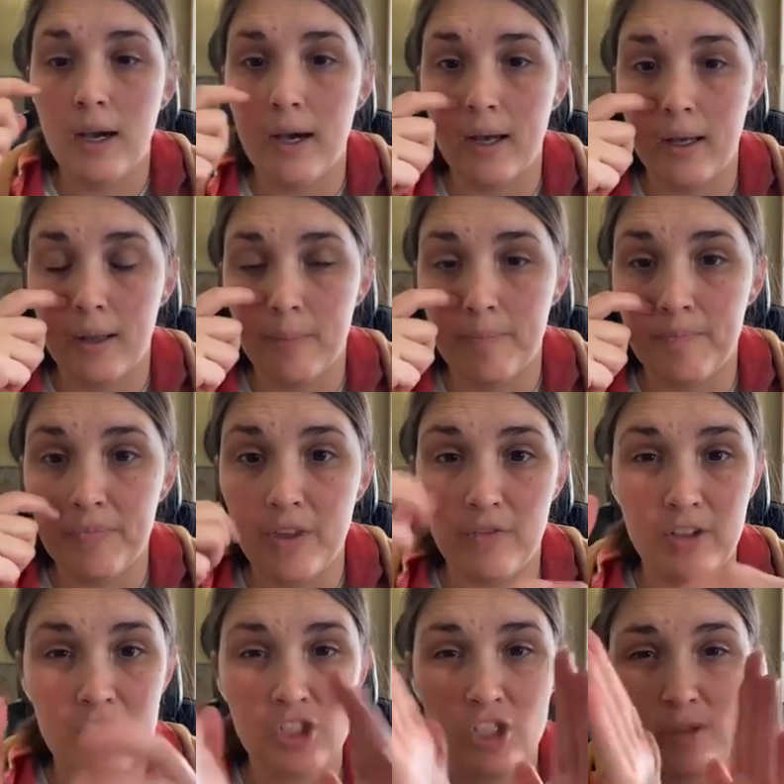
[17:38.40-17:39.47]
If
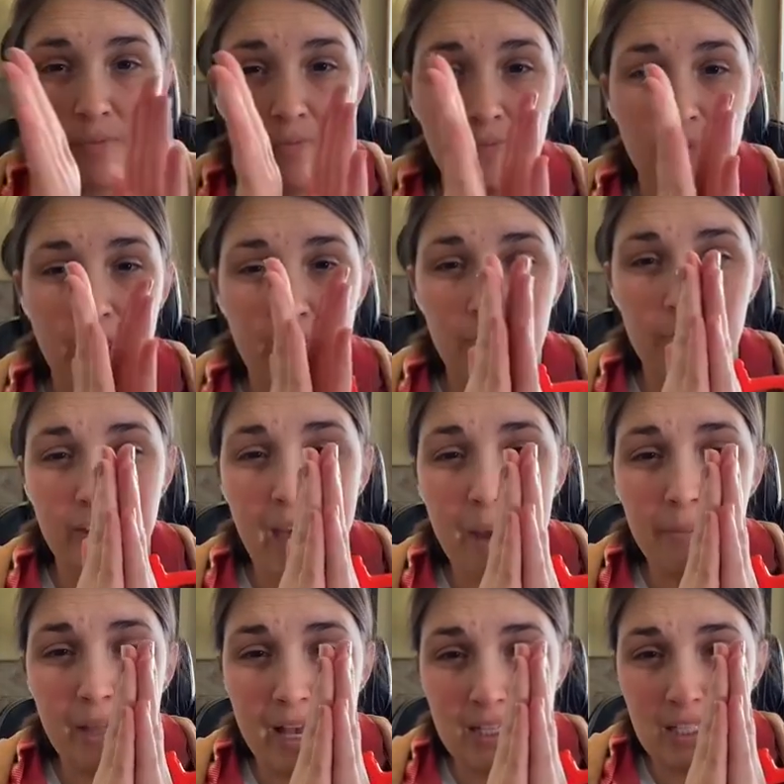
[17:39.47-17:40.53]
it's just like
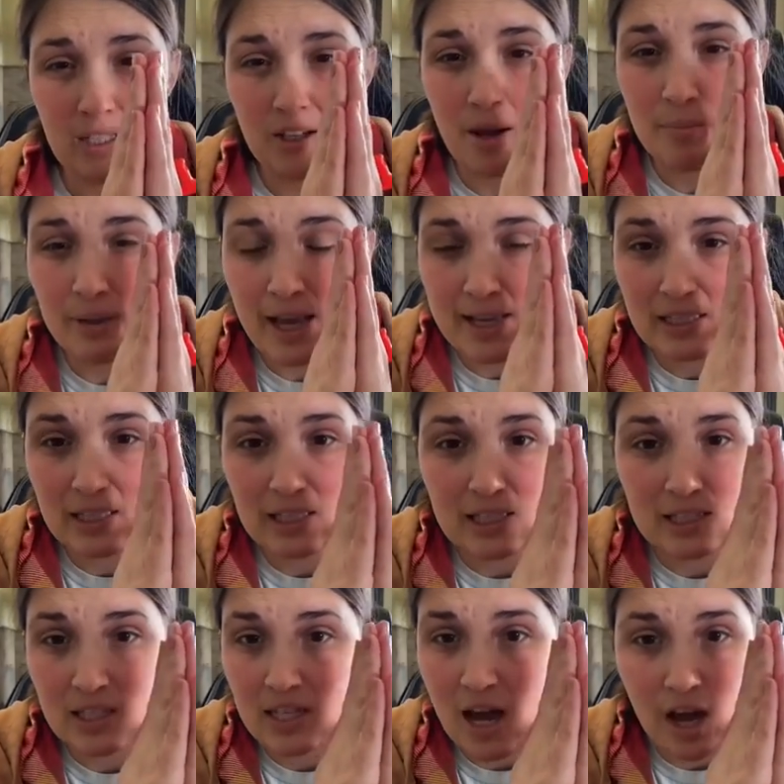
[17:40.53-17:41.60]
flat plastic on plastic,
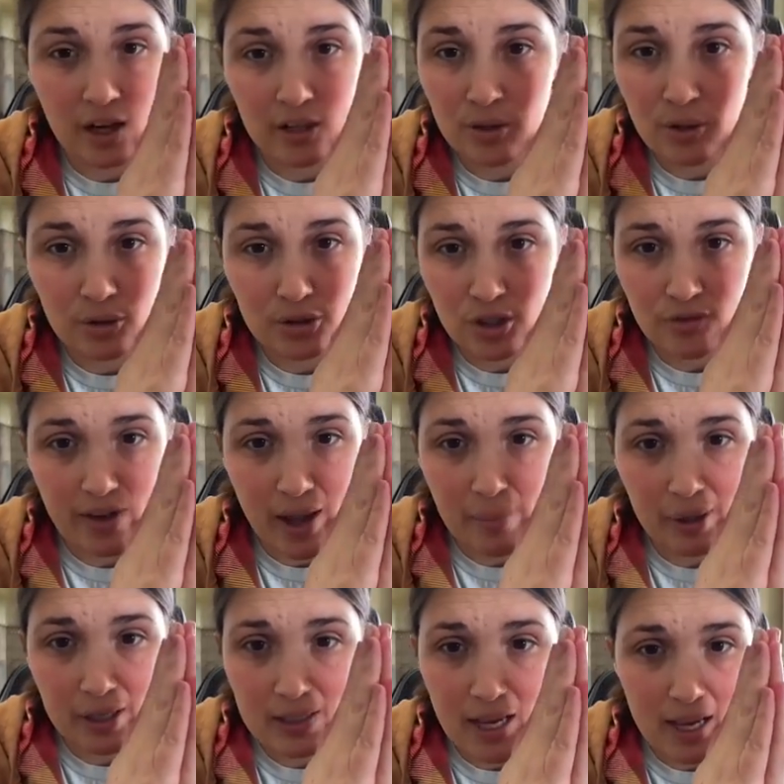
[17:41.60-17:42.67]
it's not gonna hold your
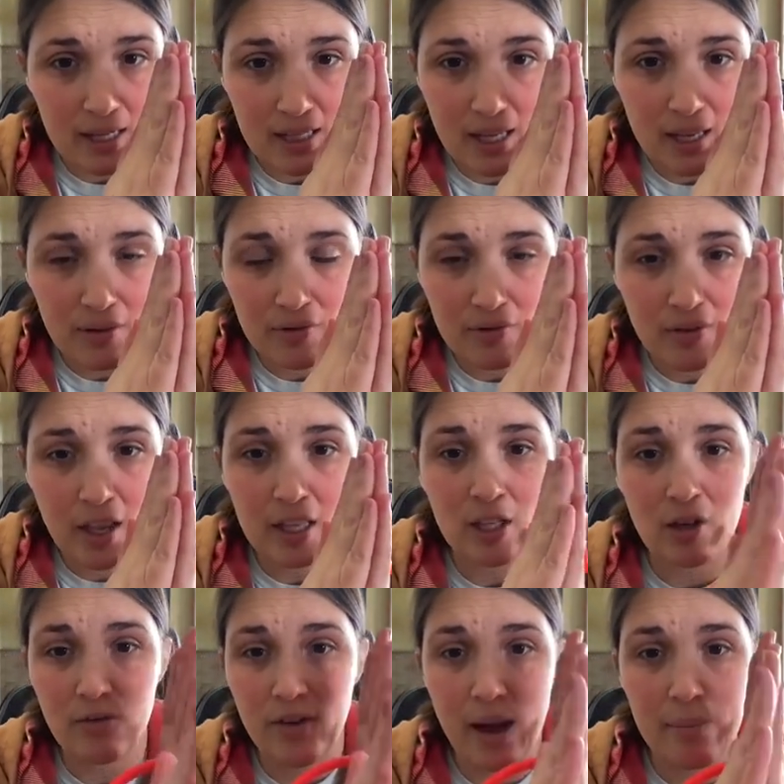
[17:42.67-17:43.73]
fabric tight enough and
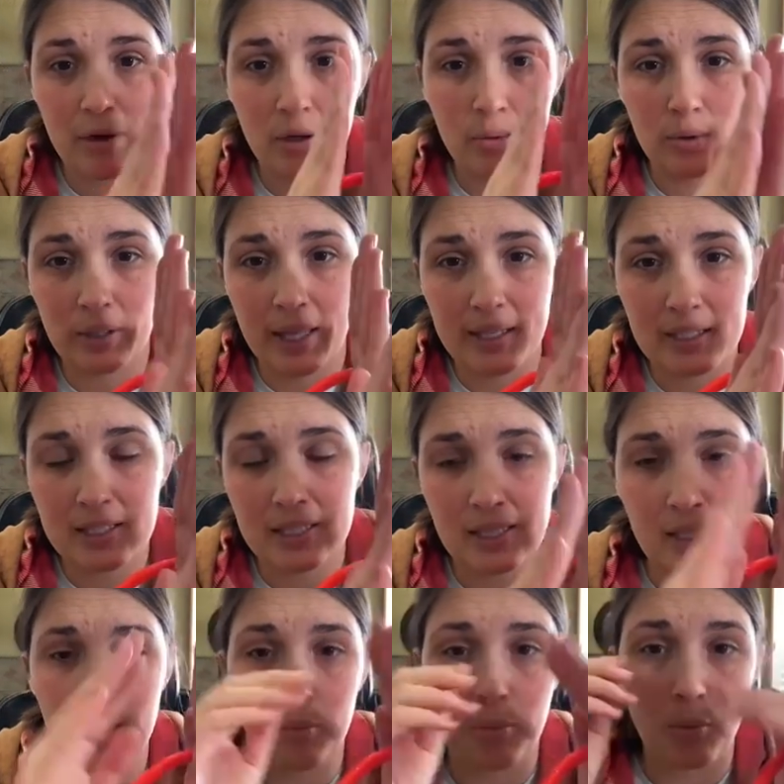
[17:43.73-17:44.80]
your fabric will like
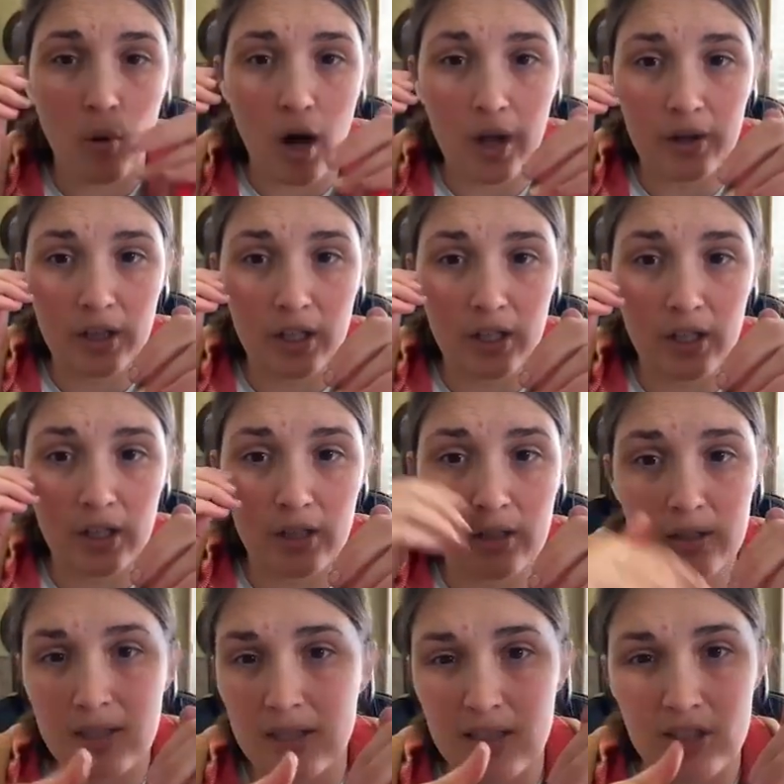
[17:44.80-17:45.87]
slip while you're
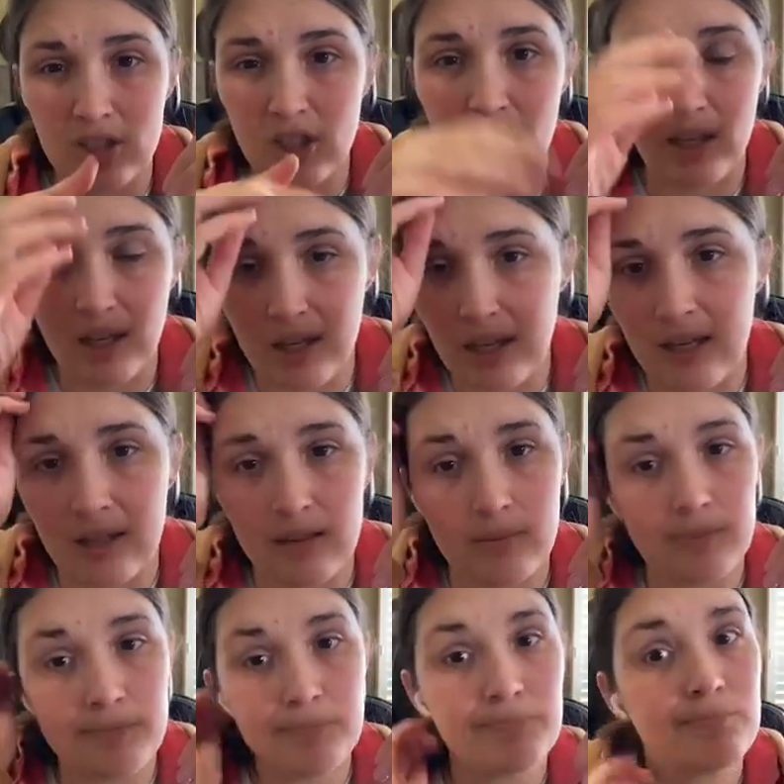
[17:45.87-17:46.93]
stitching
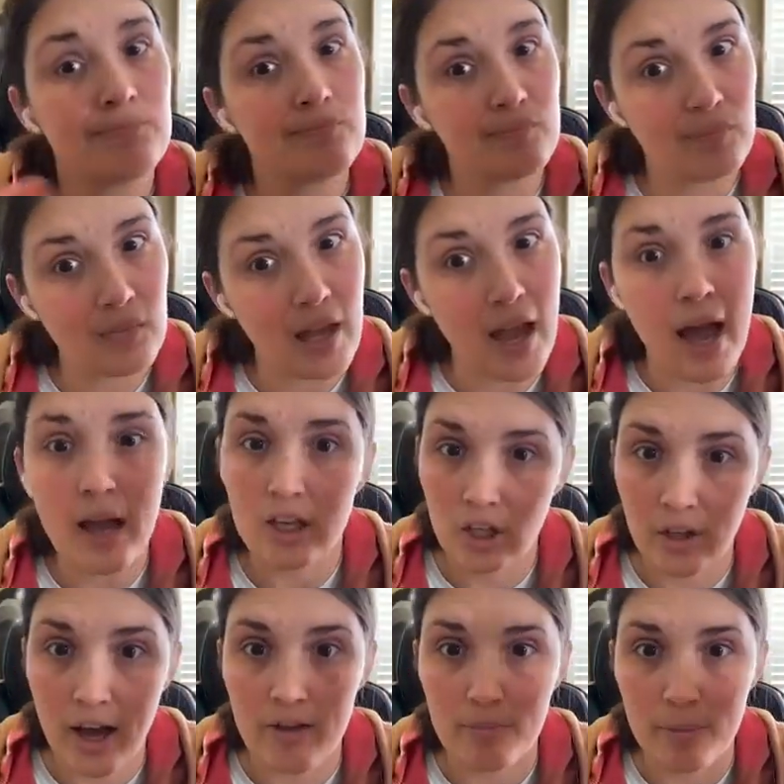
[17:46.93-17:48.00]
and
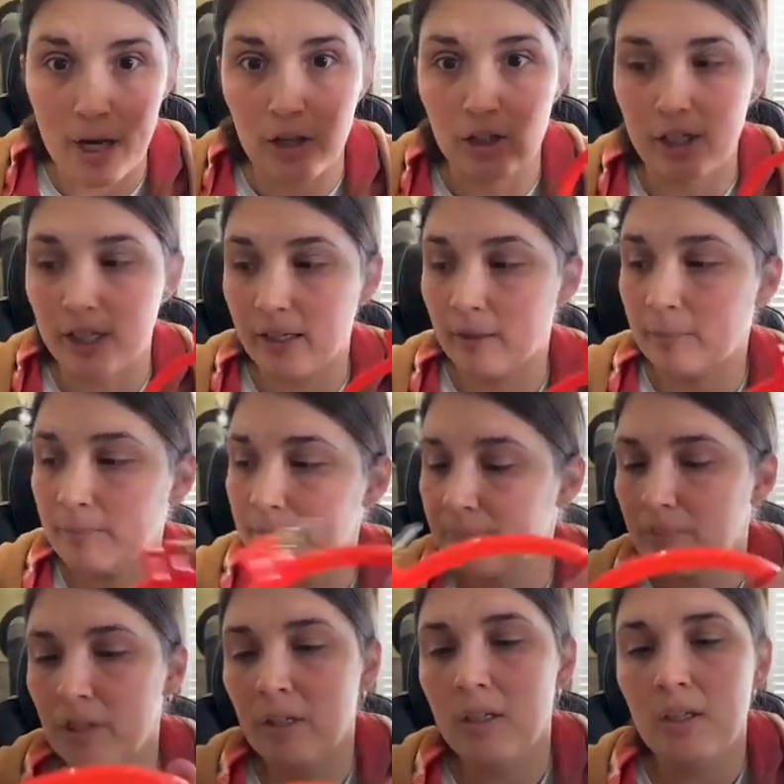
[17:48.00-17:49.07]
you'll have puckering,
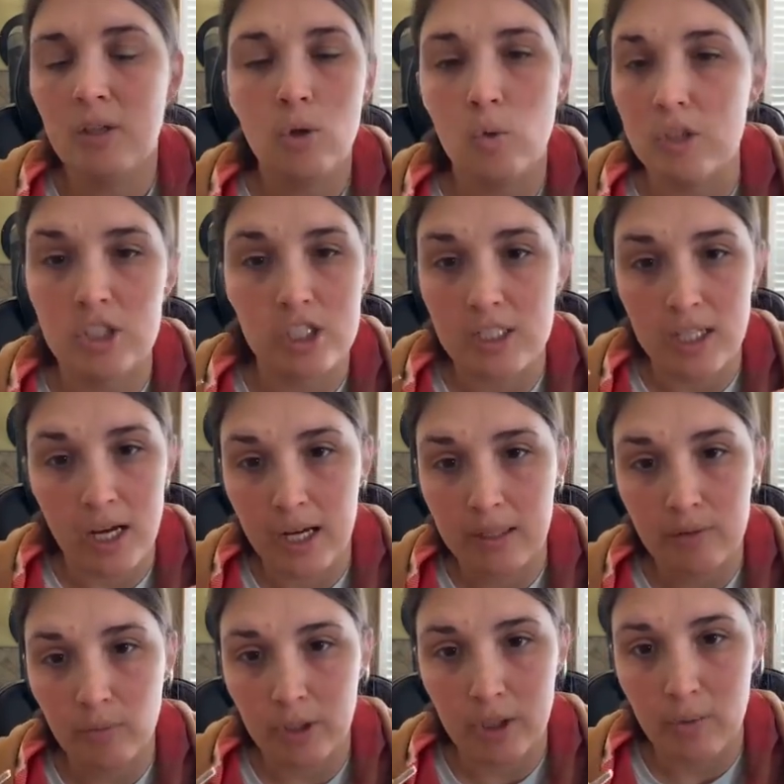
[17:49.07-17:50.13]
which is
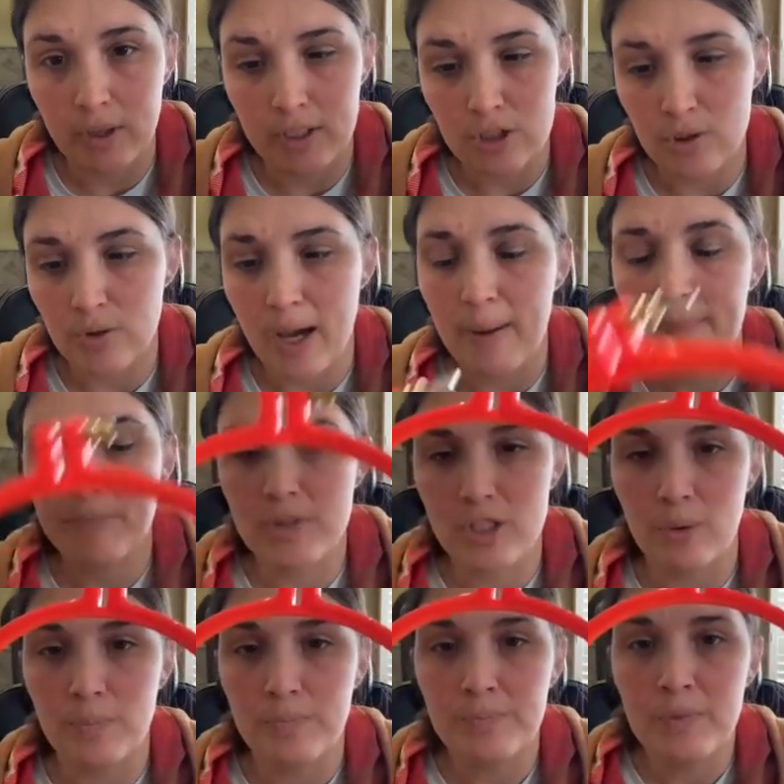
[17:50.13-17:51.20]
not, we don't want to do that.
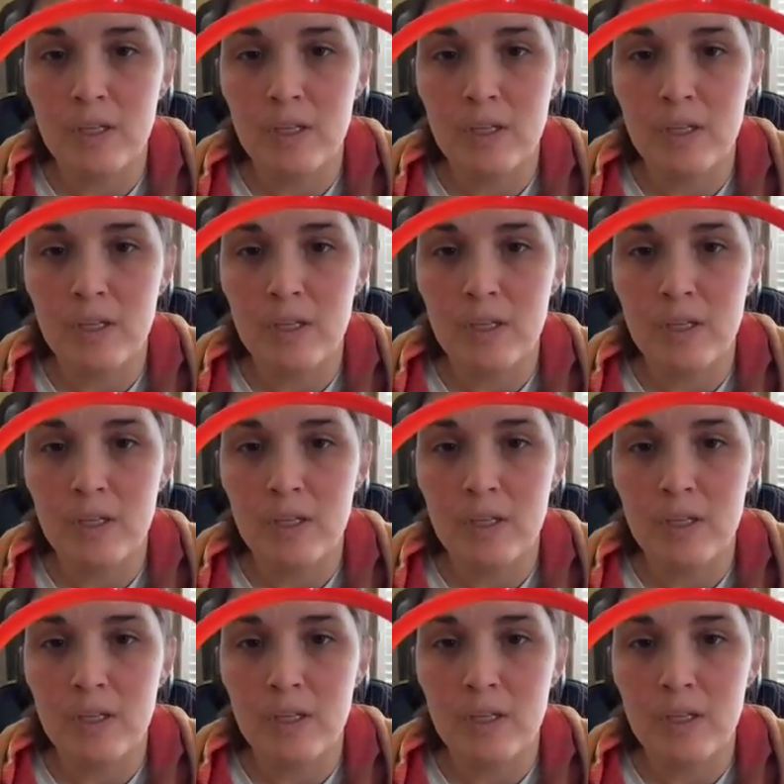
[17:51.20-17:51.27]
So